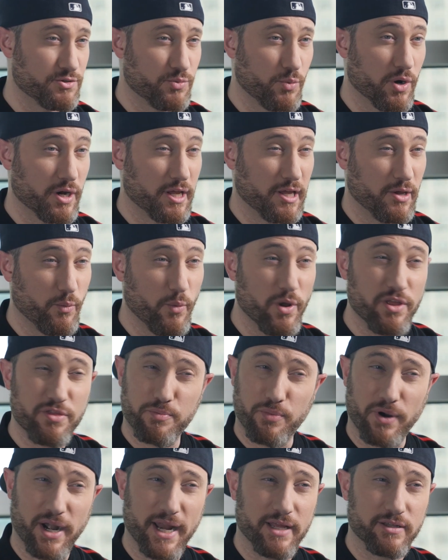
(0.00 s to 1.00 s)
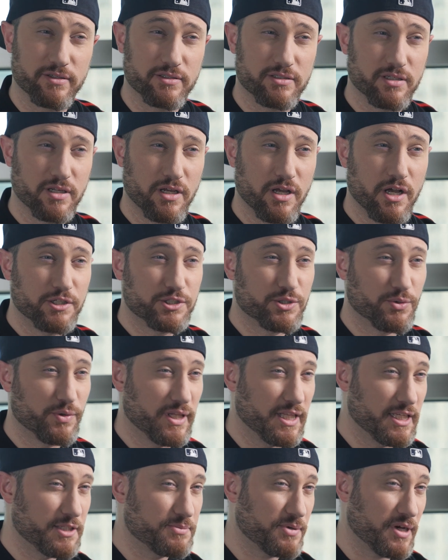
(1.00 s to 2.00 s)
is working with brands to
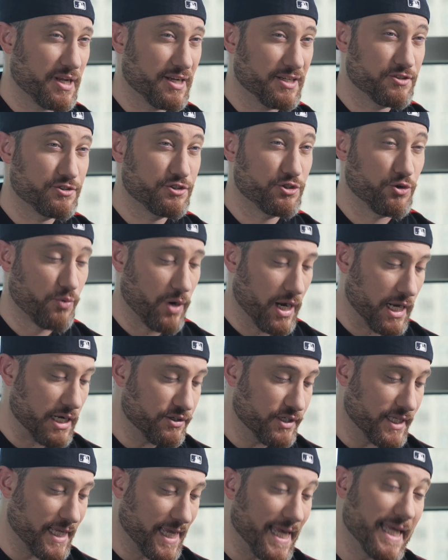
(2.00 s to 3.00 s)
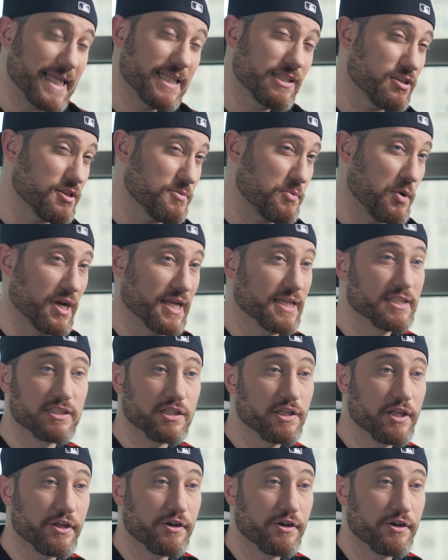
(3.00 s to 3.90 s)
release products directly into the market, to